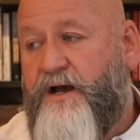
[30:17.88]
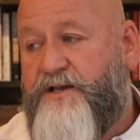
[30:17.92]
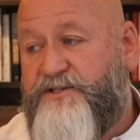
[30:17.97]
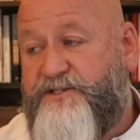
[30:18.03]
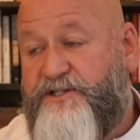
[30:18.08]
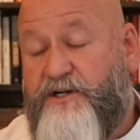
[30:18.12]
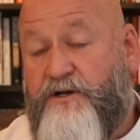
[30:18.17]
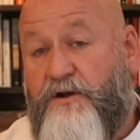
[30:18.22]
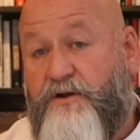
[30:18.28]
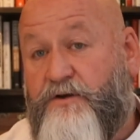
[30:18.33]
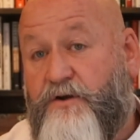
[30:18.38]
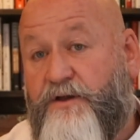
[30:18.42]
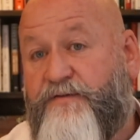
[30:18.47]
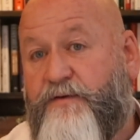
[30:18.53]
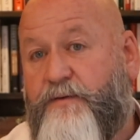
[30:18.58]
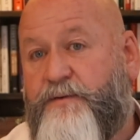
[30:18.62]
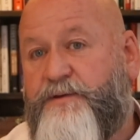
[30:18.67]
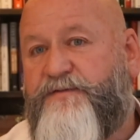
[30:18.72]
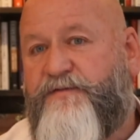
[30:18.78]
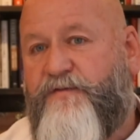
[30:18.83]
Zero growth
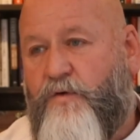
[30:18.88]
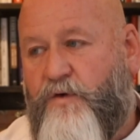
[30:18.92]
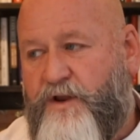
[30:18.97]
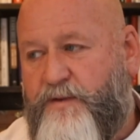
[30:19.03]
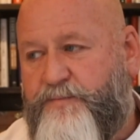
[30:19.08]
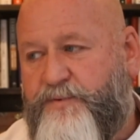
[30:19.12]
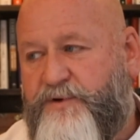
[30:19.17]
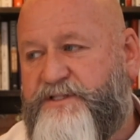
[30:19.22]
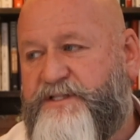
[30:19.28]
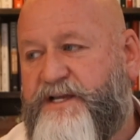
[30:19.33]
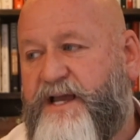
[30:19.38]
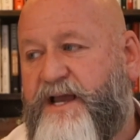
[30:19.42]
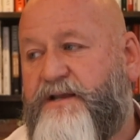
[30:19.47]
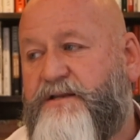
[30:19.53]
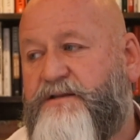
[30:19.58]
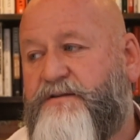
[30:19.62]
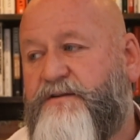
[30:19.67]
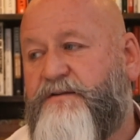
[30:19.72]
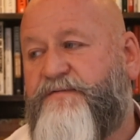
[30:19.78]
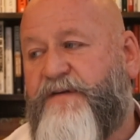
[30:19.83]
firms,
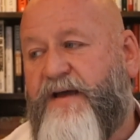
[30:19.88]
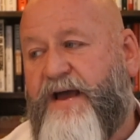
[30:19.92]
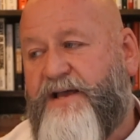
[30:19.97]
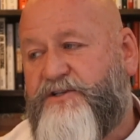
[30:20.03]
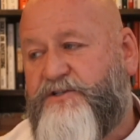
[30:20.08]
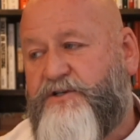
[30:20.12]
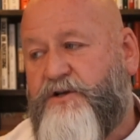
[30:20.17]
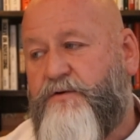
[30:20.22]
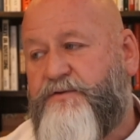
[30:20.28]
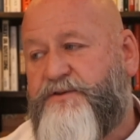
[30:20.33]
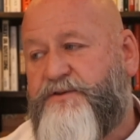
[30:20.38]
40%, fast growth,